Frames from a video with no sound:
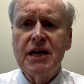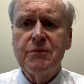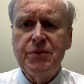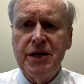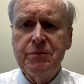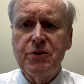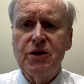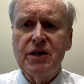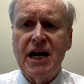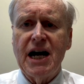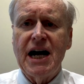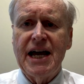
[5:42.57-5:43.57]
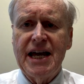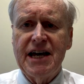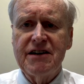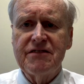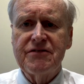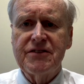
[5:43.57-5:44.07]
People
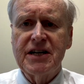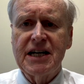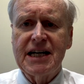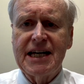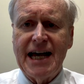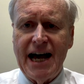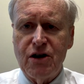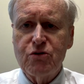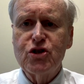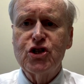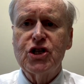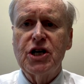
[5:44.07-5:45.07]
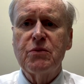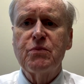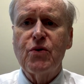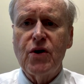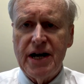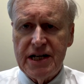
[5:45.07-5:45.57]
have gouged
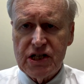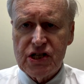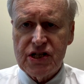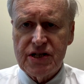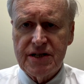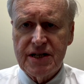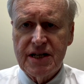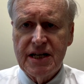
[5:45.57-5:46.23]
price.